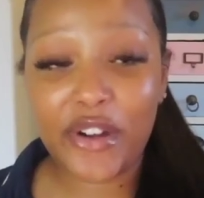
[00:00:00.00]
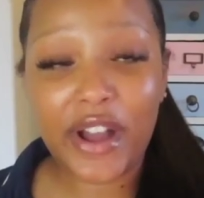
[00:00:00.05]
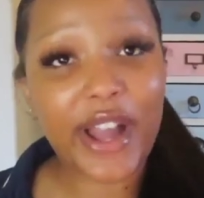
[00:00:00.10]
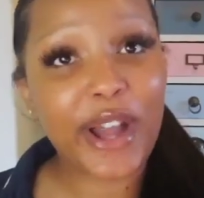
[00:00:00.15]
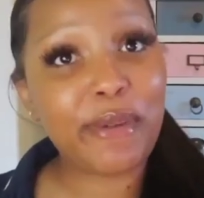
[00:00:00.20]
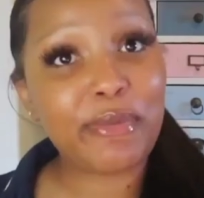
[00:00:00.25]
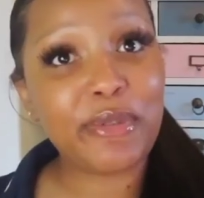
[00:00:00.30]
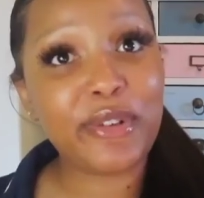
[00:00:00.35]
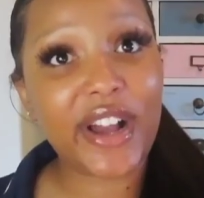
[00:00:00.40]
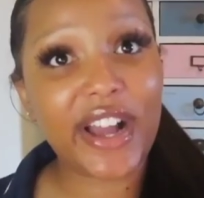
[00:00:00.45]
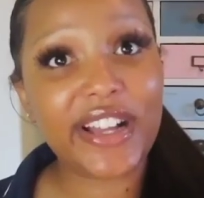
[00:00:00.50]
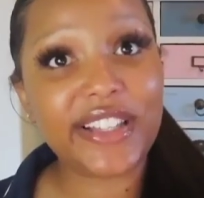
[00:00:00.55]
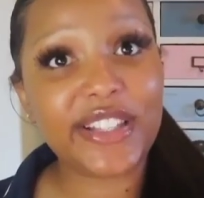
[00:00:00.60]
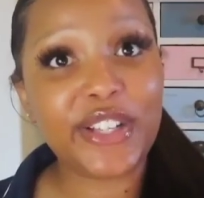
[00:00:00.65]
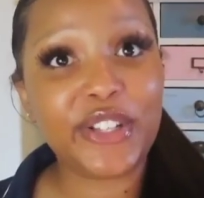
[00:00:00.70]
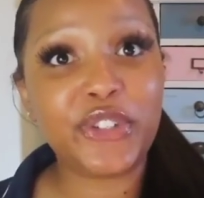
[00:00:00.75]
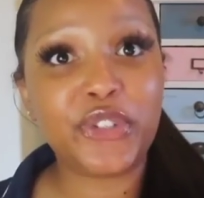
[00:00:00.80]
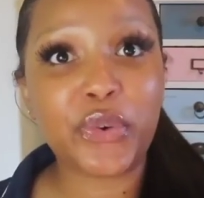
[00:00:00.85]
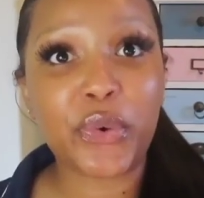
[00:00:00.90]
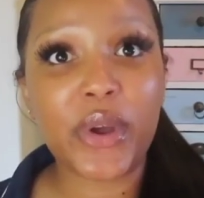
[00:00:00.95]
I hope you guys
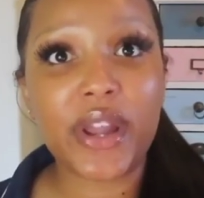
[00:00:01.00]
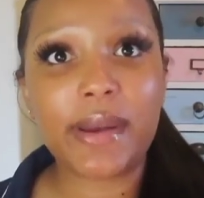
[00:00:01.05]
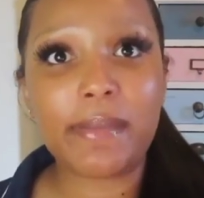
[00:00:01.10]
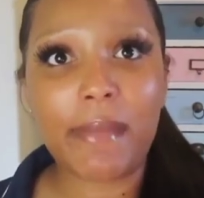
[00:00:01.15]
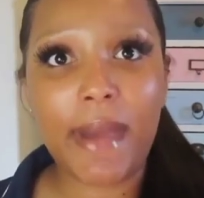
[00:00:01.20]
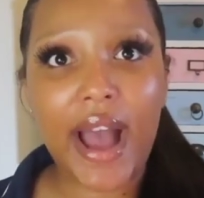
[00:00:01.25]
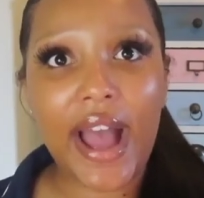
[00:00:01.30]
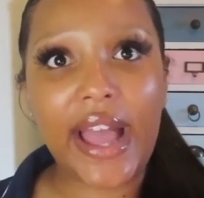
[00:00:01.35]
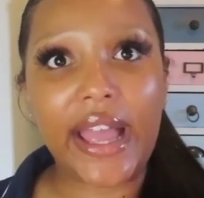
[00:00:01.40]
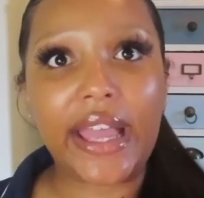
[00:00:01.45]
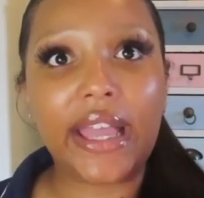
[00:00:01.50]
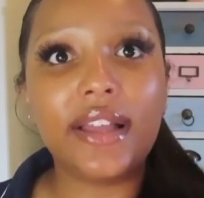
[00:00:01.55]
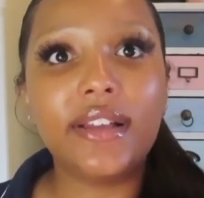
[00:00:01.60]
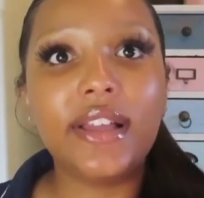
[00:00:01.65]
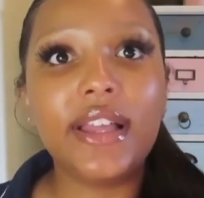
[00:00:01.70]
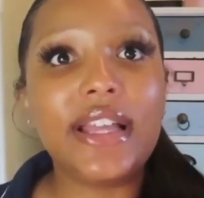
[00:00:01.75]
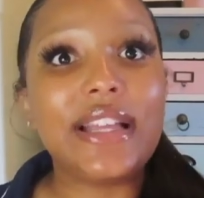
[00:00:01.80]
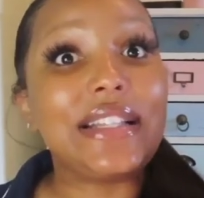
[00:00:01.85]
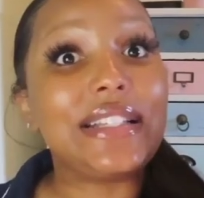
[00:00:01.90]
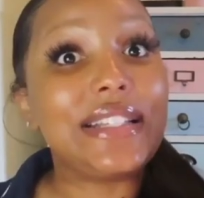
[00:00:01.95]
enjoyed my
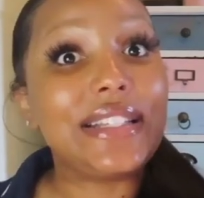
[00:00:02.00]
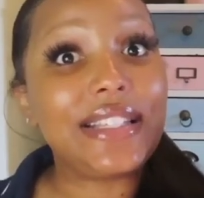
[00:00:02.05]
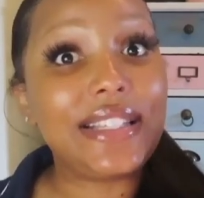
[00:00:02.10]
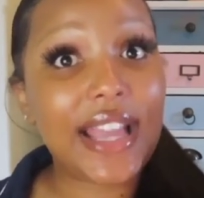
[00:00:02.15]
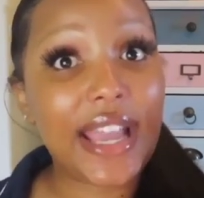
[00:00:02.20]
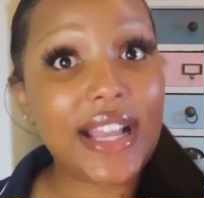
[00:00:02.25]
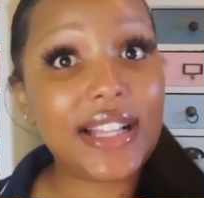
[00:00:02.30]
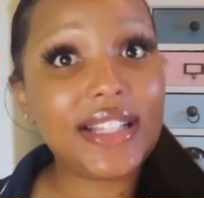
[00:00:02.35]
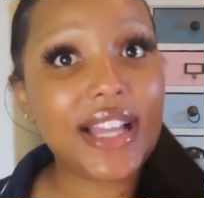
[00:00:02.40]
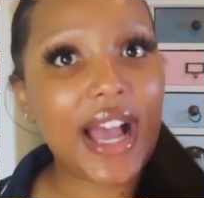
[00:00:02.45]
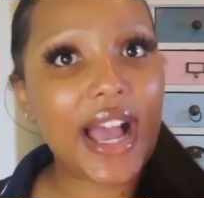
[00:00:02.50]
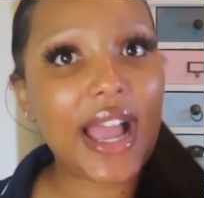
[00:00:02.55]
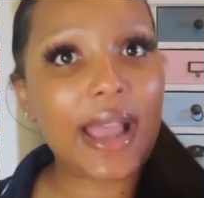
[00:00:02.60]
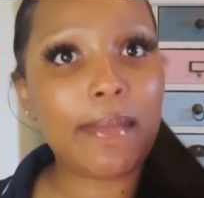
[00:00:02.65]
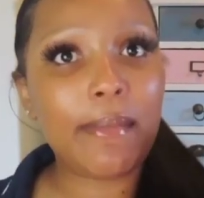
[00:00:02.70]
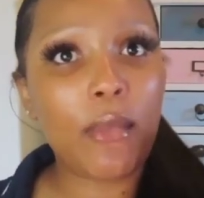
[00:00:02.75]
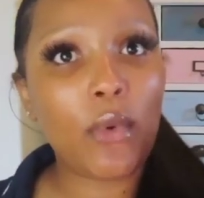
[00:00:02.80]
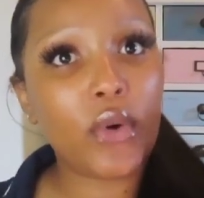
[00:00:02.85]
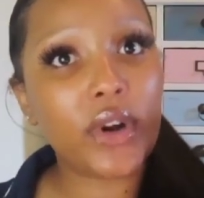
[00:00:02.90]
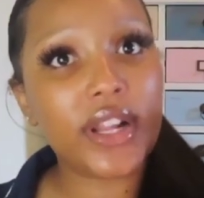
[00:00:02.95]

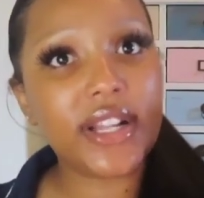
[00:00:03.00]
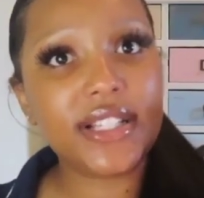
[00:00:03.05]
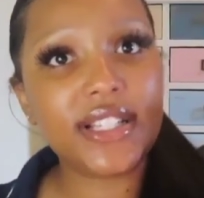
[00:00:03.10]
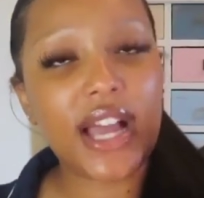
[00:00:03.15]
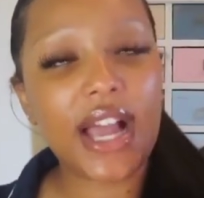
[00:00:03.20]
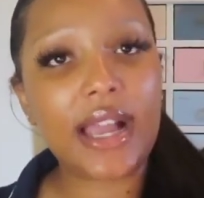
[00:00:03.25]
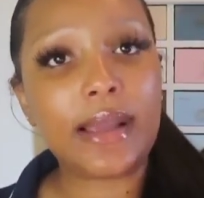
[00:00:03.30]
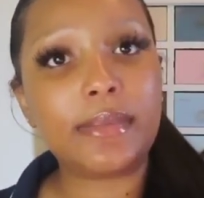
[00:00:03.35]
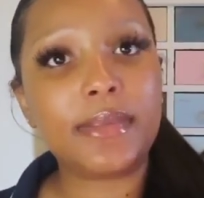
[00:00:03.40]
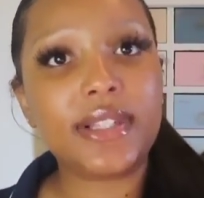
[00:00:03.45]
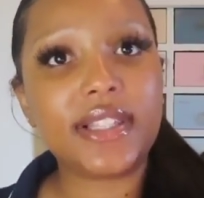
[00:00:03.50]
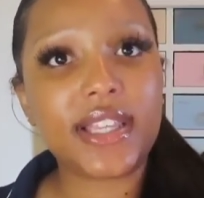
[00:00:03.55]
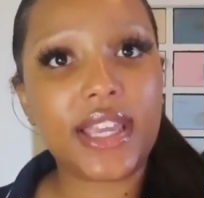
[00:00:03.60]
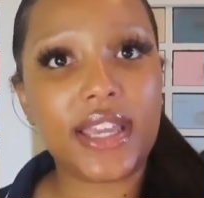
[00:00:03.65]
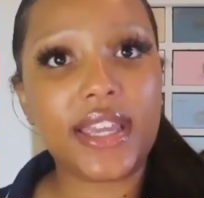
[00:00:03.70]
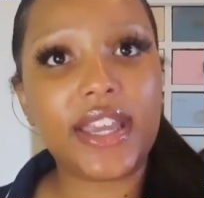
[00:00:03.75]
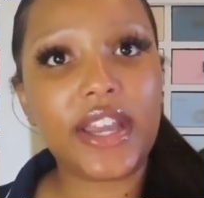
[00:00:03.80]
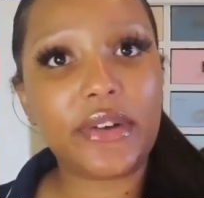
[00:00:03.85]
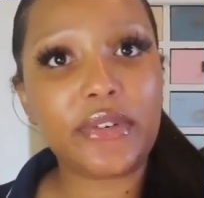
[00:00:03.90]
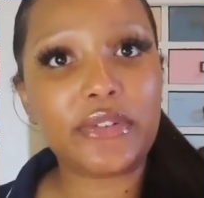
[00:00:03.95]
daytime, morning time
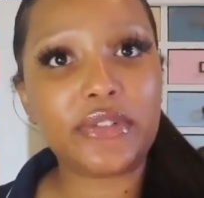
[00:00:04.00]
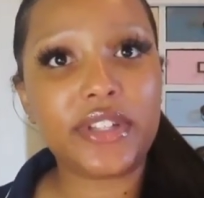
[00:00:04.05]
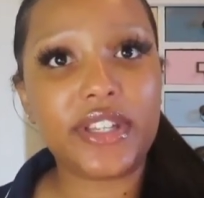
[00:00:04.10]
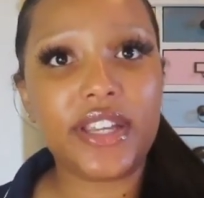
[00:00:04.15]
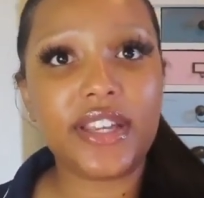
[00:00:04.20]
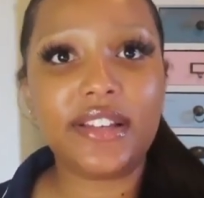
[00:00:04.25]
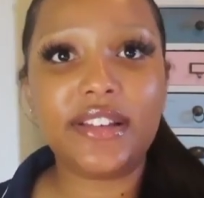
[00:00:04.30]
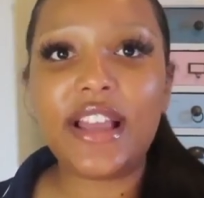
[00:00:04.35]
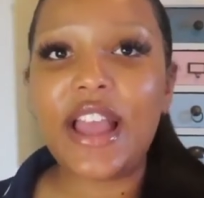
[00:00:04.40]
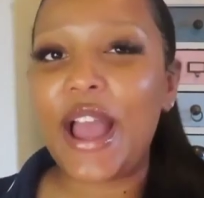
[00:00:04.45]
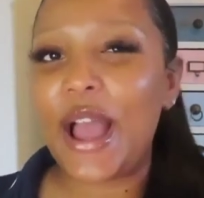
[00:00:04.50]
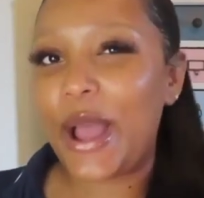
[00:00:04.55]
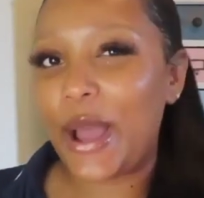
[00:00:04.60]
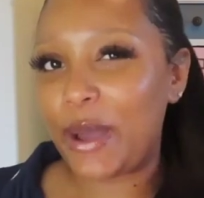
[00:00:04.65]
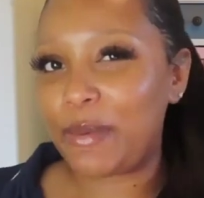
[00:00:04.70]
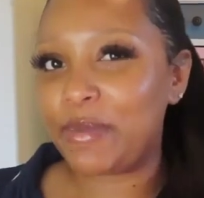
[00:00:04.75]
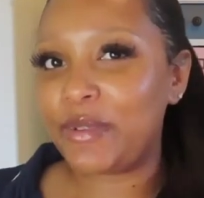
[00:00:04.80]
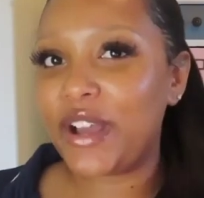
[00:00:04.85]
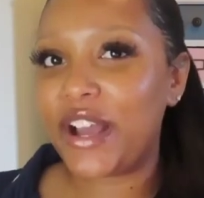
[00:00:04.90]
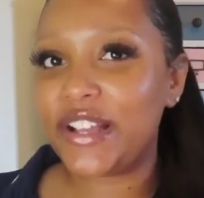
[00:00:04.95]
skincare routine. I
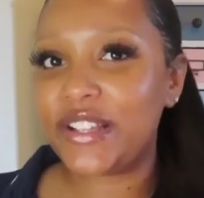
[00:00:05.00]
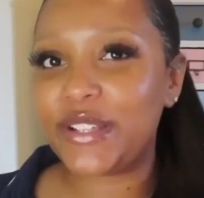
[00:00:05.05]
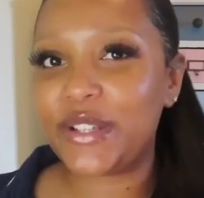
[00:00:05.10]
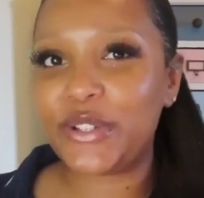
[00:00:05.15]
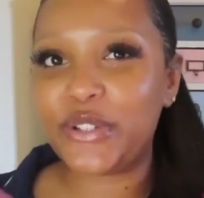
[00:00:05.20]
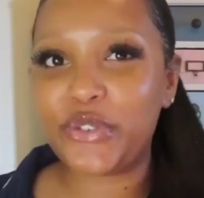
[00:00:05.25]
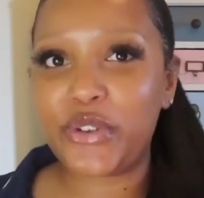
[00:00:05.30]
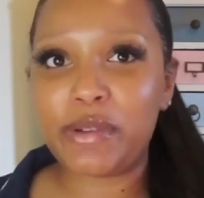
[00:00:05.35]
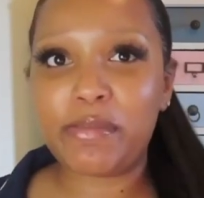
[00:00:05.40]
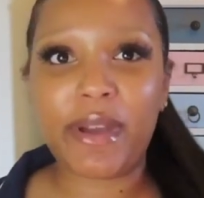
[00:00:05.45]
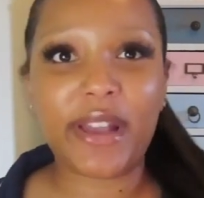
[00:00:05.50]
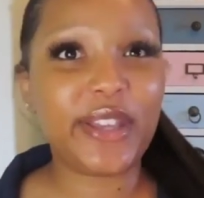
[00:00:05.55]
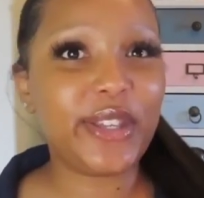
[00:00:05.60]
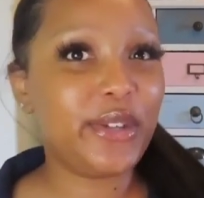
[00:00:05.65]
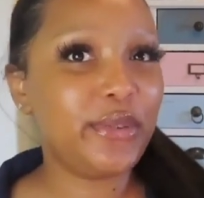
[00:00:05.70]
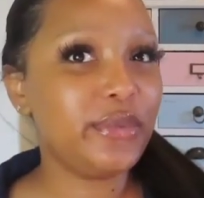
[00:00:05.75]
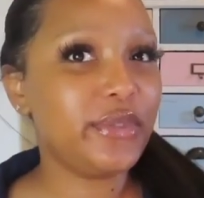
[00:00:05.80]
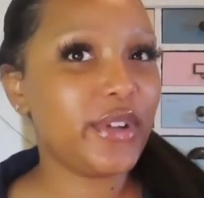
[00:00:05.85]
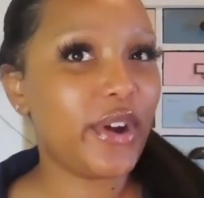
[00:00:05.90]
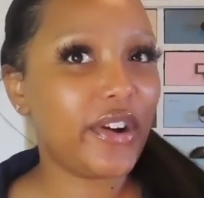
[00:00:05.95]
hope you guys enjoyed my
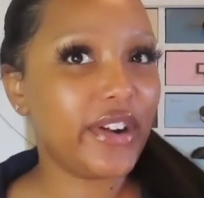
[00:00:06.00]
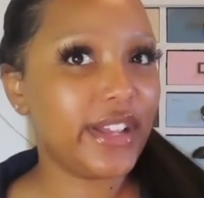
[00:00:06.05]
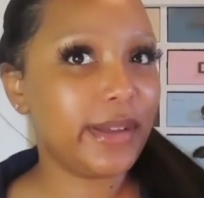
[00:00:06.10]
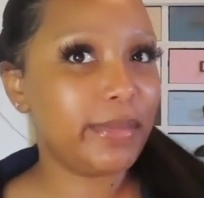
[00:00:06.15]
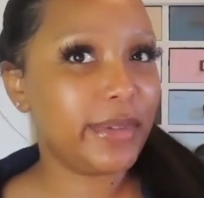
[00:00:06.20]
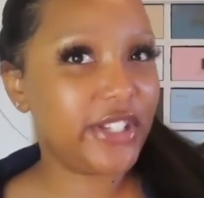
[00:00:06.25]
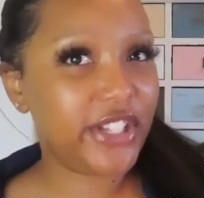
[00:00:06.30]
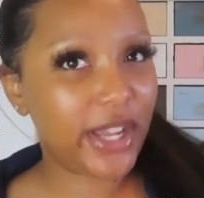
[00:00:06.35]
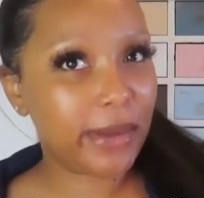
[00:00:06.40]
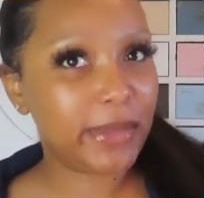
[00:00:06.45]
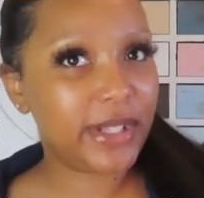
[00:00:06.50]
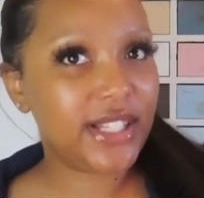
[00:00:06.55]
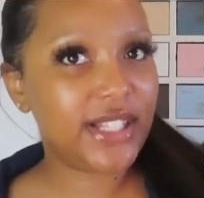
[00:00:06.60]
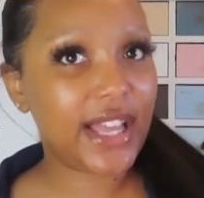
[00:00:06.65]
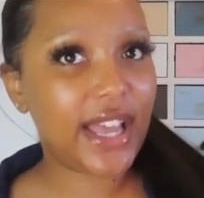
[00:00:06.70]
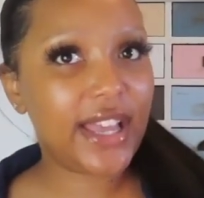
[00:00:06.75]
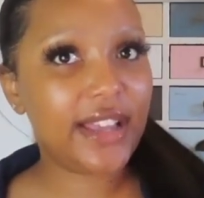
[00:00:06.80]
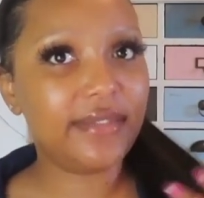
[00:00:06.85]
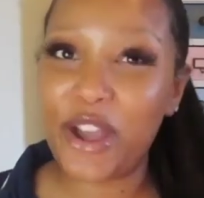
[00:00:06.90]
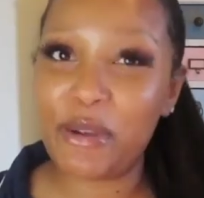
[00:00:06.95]
cute Target pajama
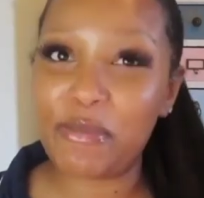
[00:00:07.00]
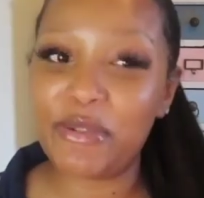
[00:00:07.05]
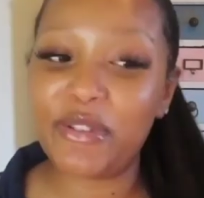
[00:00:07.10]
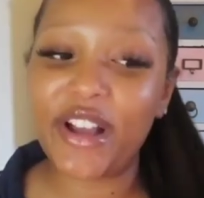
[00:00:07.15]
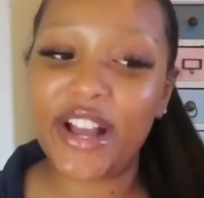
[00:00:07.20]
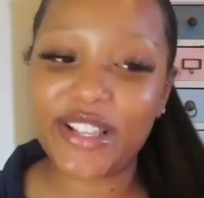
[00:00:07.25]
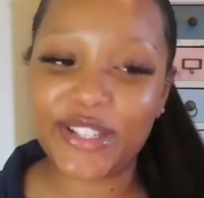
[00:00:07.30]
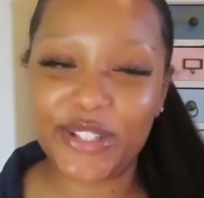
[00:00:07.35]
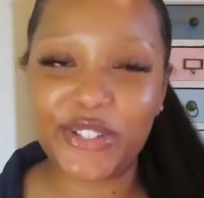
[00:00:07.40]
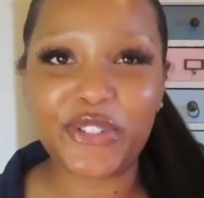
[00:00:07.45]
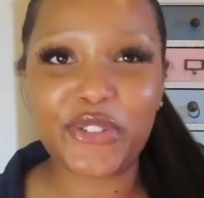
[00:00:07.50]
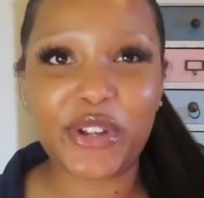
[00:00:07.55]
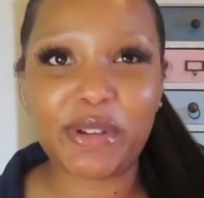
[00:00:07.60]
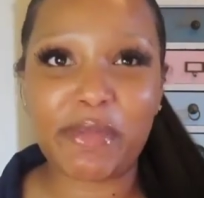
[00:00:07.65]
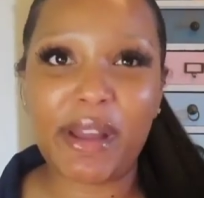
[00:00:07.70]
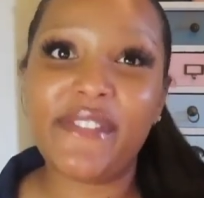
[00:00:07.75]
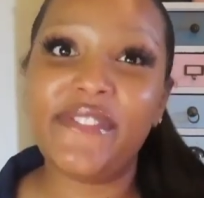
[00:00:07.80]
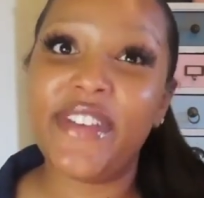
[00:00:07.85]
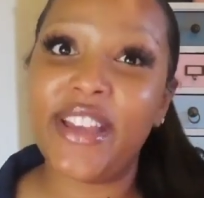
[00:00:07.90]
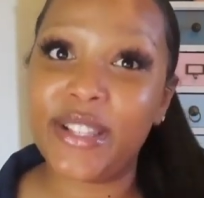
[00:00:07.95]
set. I hope you guys enjoyed
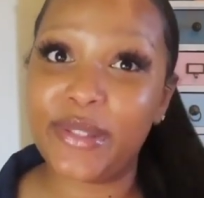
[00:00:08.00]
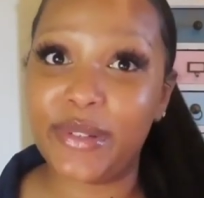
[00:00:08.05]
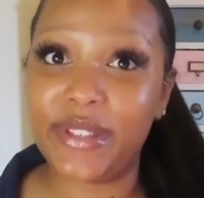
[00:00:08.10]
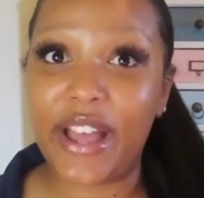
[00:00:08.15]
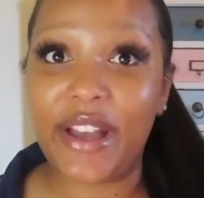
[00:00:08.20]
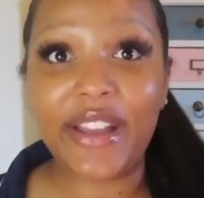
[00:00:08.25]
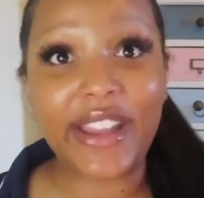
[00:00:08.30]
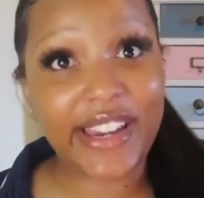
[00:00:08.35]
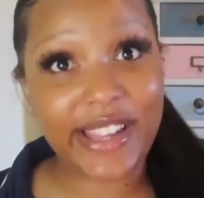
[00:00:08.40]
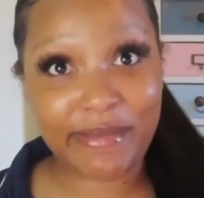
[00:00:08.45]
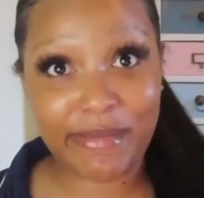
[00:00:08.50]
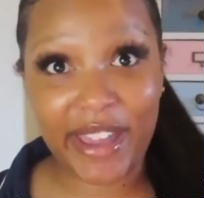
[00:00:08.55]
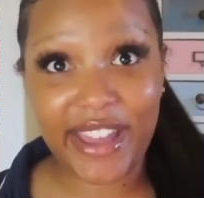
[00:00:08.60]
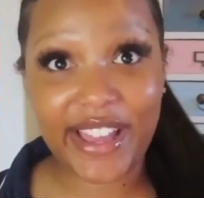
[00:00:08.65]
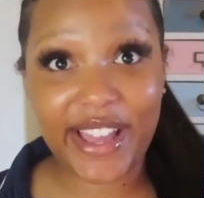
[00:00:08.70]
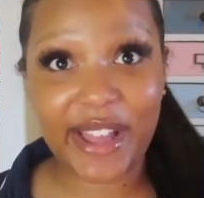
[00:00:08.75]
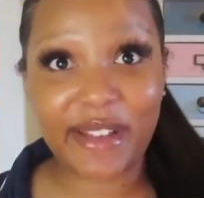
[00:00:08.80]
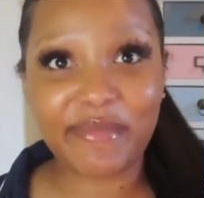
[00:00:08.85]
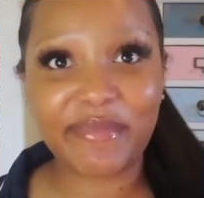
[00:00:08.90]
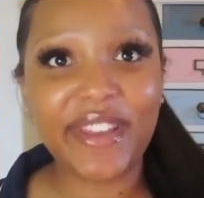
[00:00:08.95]
my face without any
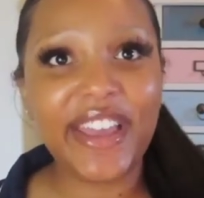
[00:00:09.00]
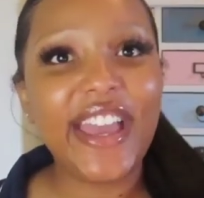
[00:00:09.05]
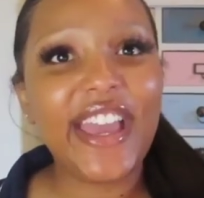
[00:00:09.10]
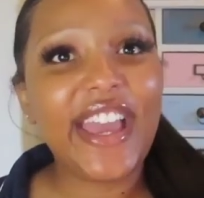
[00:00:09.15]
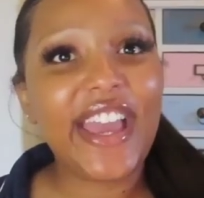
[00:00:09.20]
makeup.